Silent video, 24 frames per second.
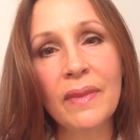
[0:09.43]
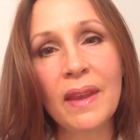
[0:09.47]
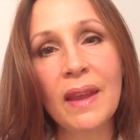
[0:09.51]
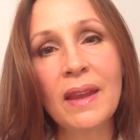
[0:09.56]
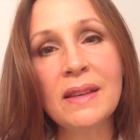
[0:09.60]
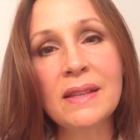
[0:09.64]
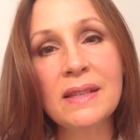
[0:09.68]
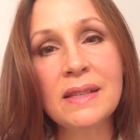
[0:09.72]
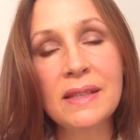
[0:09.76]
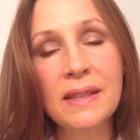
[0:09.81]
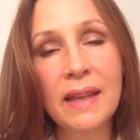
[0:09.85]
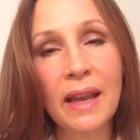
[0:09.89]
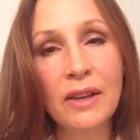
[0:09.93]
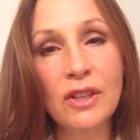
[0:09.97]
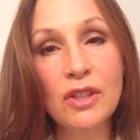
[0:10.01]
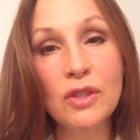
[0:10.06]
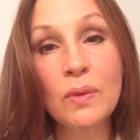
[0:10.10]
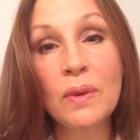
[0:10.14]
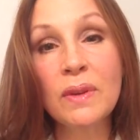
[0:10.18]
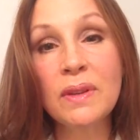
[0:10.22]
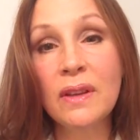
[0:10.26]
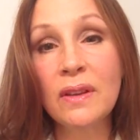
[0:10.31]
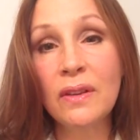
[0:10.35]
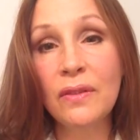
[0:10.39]

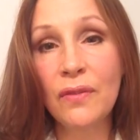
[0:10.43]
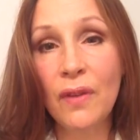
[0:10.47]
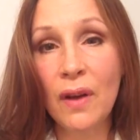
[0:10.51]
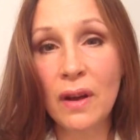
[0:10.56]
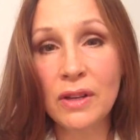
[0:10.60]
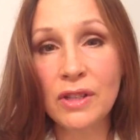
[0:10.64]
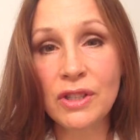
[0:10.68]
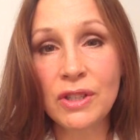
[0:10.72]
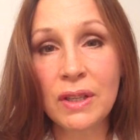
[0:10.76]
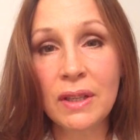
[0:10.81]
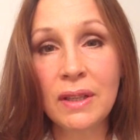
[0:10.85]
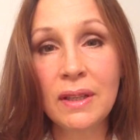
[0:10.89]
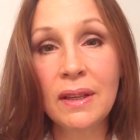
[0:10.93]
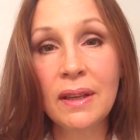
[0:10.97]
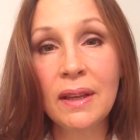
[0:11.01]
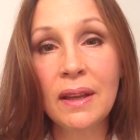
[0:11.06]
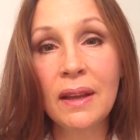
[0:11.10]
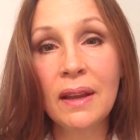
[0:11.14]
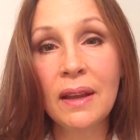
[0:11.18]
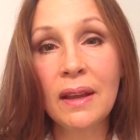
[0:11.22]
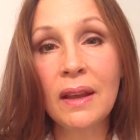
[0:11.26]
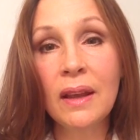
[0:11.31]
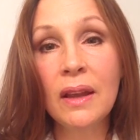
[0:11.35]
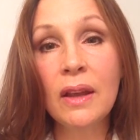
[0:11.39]
sexual dysfunction,
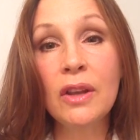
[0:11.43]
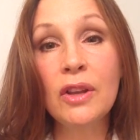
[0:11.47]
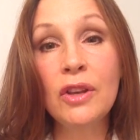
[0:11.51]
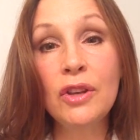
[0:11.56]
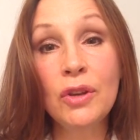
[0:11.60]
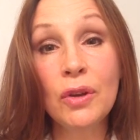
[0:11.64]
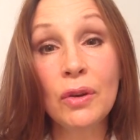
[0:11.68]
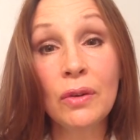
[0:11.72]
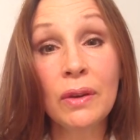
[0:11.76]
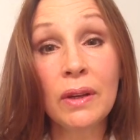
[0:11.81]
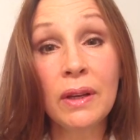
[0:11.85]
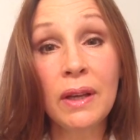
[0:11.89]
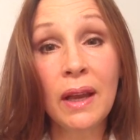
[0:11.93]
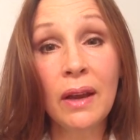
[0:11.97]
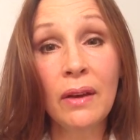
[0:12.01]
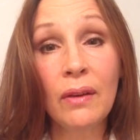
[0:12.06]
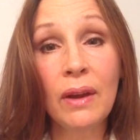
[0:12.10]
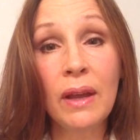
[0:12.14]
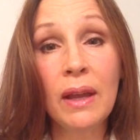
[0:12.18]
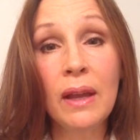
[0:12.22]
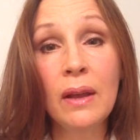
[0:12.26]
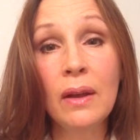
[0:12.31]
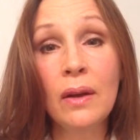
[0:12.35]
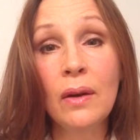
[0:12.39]

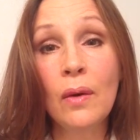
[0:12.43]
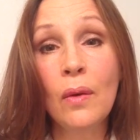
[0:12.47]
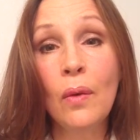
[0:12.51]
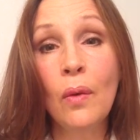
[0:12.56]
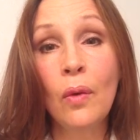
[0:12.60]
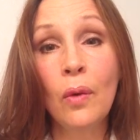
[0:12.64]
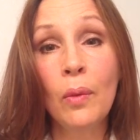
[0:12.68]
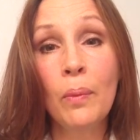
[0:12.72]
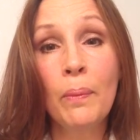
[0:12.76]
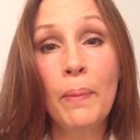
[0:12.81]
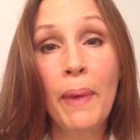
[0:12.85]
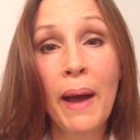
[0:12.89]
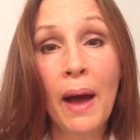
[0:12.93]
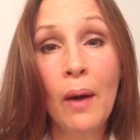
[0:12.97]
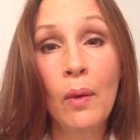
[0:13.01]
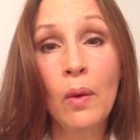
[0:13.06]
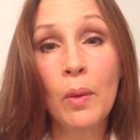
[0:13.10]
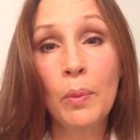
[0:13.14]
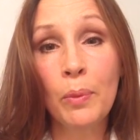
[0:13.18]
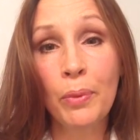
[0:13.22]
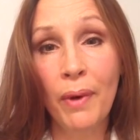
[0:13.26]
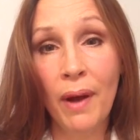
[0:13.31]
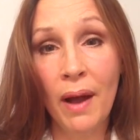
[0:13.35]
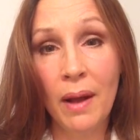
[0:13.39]
urinary or bowel
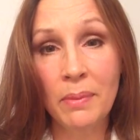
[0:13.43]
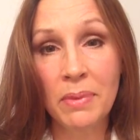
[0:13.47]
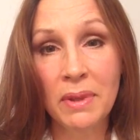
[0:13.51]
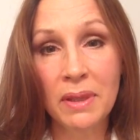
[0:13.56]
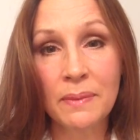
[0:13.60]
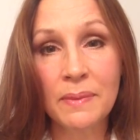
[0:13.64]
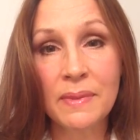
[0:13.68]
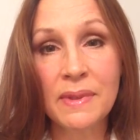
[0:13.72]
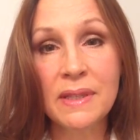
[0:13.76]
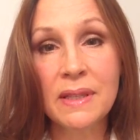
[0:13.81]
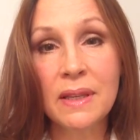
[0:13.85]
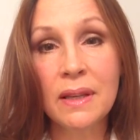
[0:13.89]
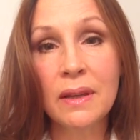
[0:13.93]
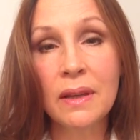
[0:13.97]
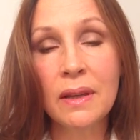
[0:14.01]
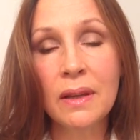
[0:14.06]
problems